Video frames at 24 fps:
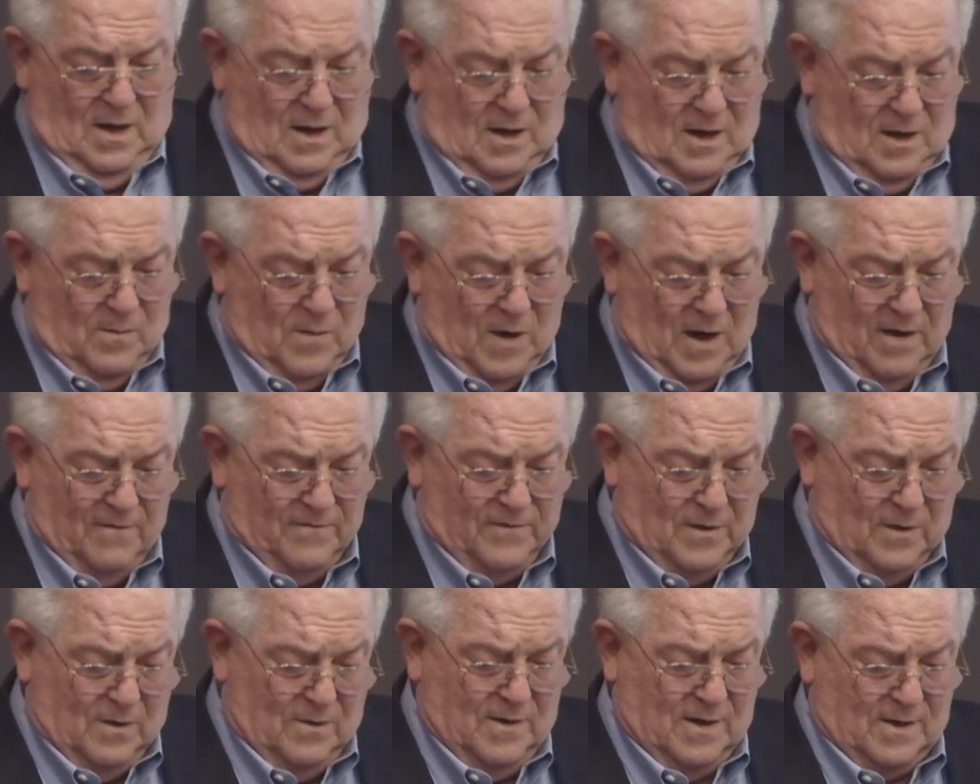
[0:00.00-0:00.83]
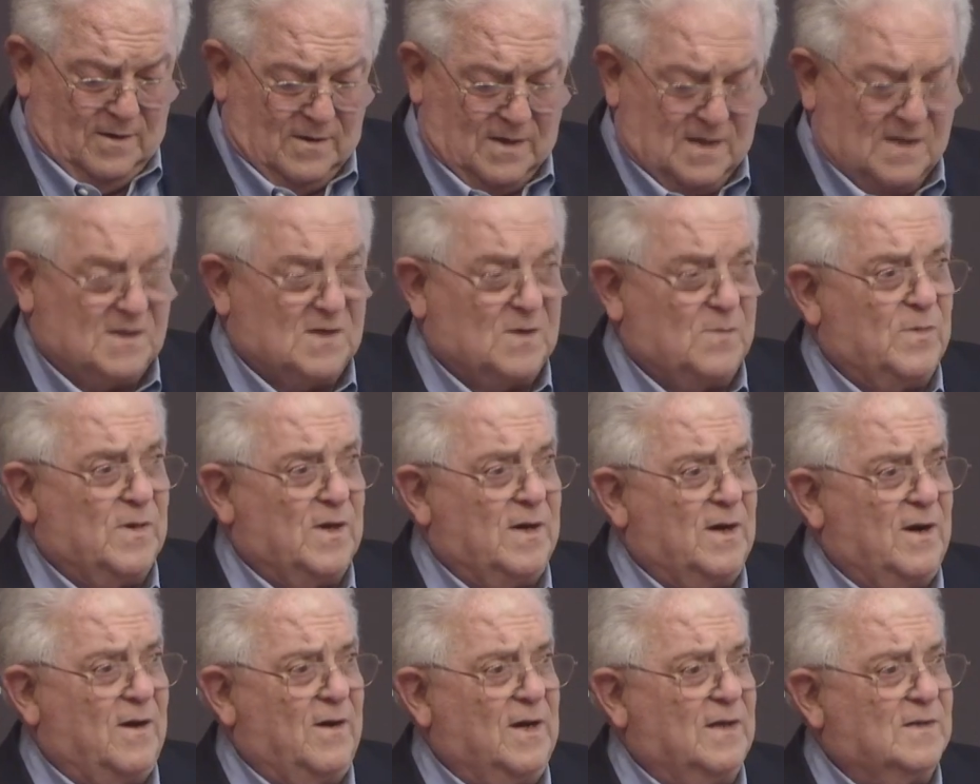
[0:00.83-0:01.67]
In my view,
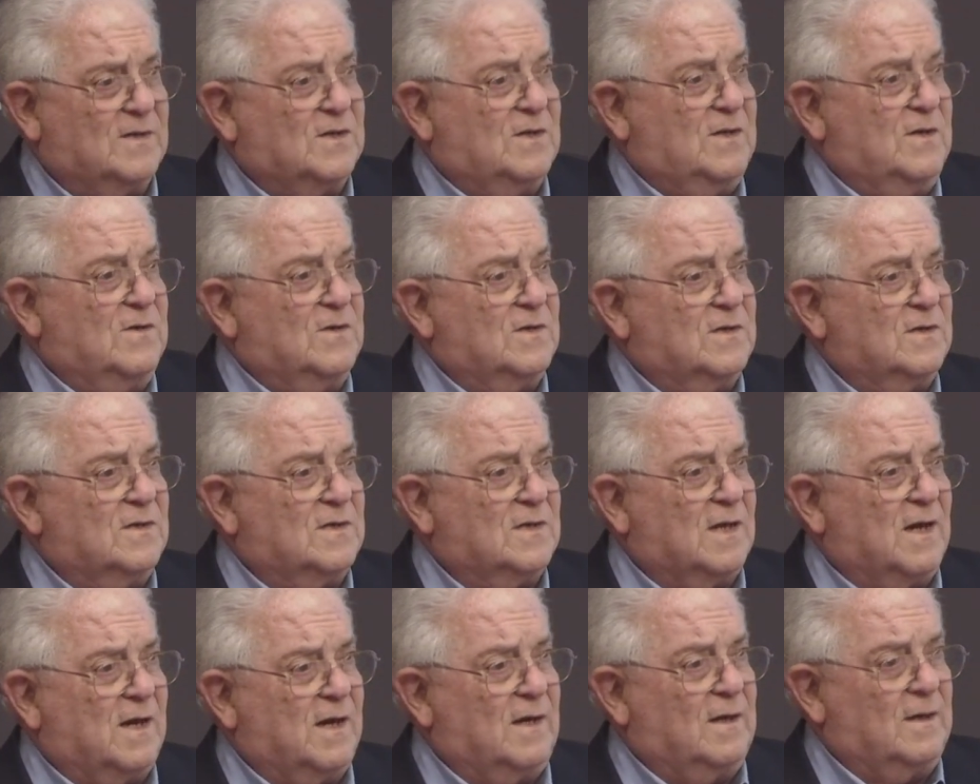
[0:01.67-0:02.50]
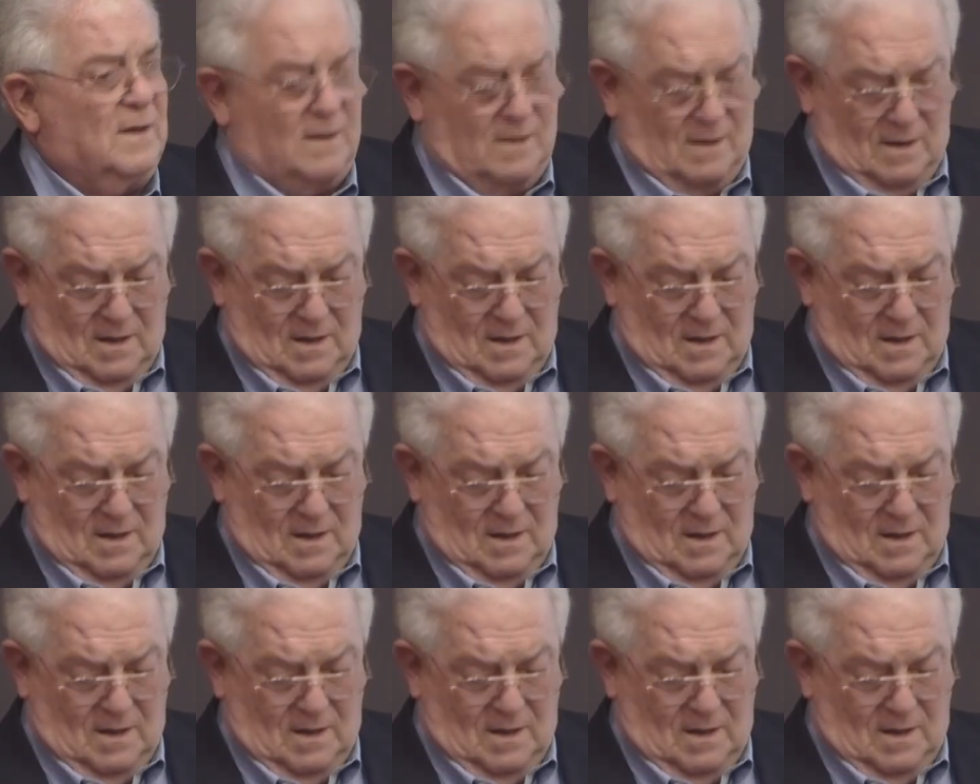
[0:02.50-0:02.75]
interdisciplinary institutions like